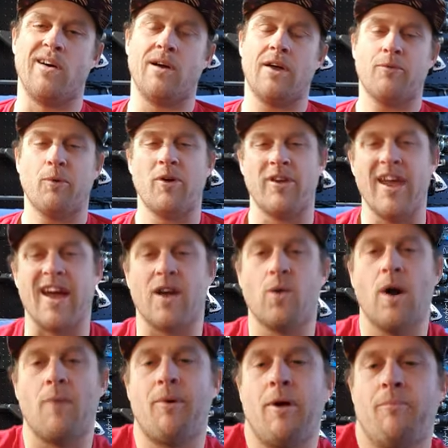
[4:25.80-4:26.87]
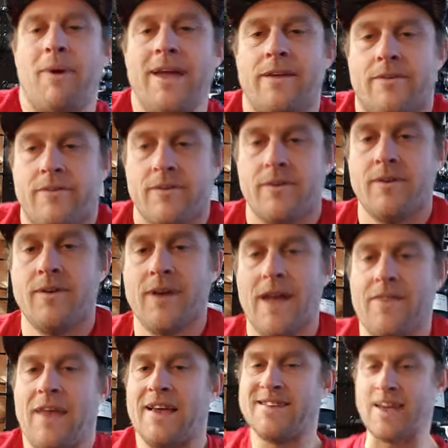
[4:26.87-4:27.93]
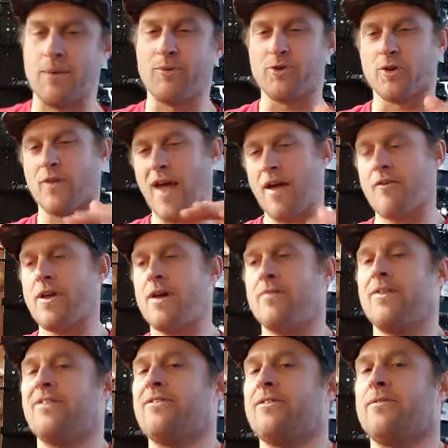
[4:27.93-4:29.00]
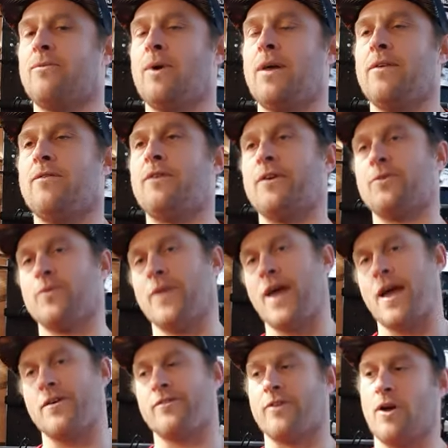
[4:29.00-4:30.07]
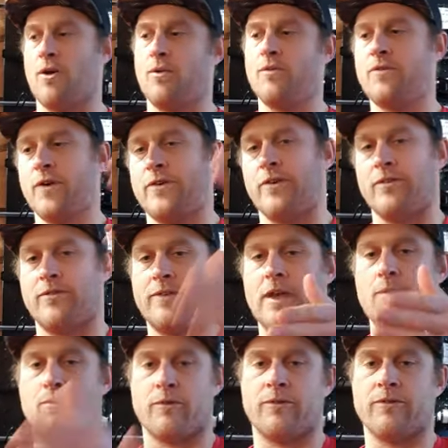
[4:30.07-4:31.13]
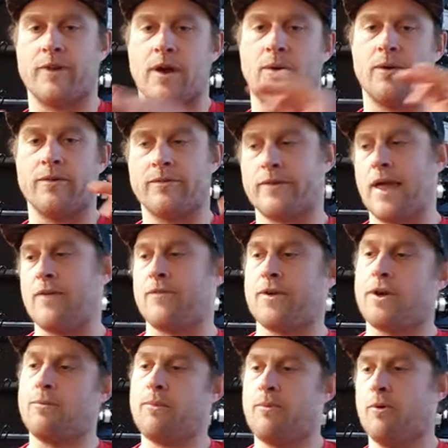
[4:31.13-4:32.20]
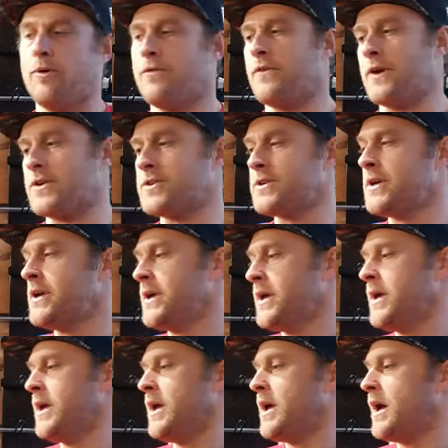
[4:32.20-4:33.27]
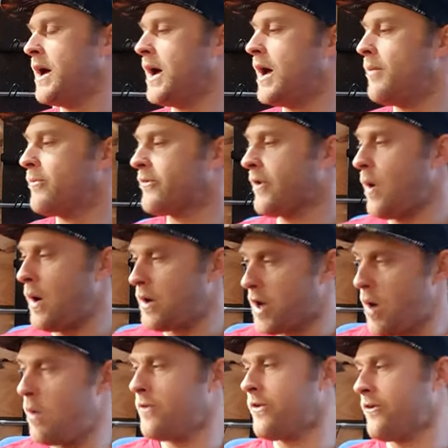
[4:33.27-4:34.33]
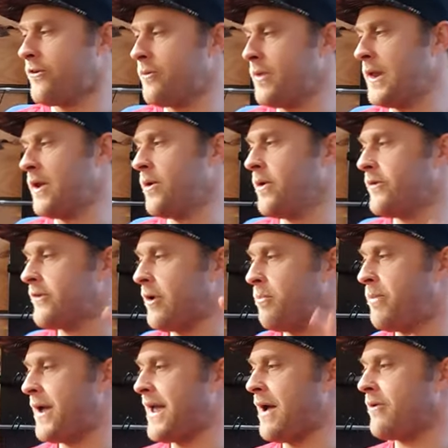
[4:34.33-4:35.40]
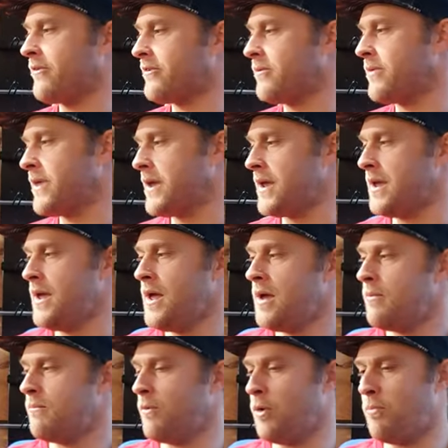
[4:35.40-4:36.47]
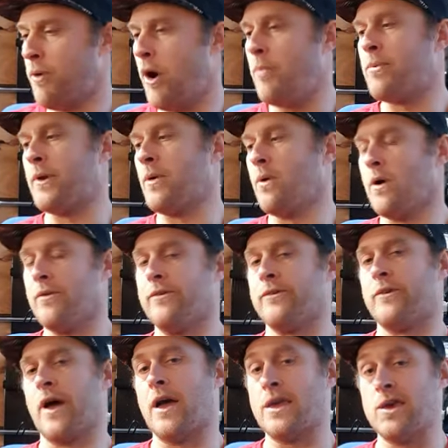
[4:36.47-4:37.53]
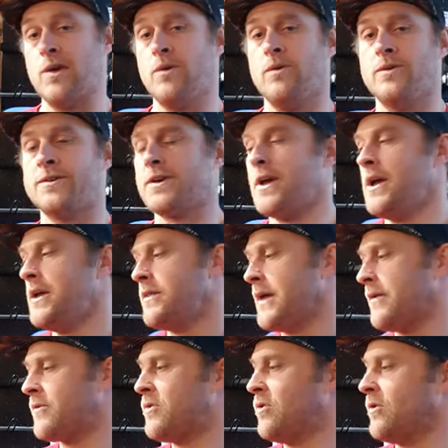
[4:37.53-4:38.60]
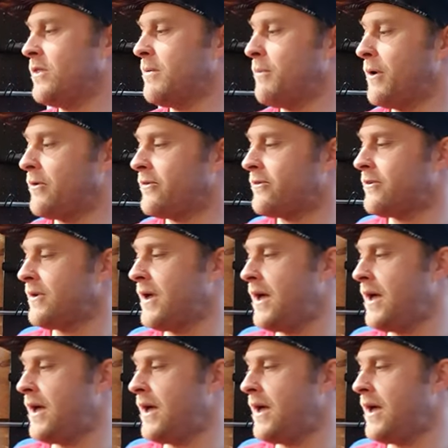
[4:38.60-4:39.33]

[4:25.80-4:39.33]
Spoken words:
of bait in that same sort of area. This is why the fish were there. So fishing deeper and slower has definitely got me more fish. So I'll go on to some of the lures. I'll pick out some of the more popular ones that I use that have caught the most,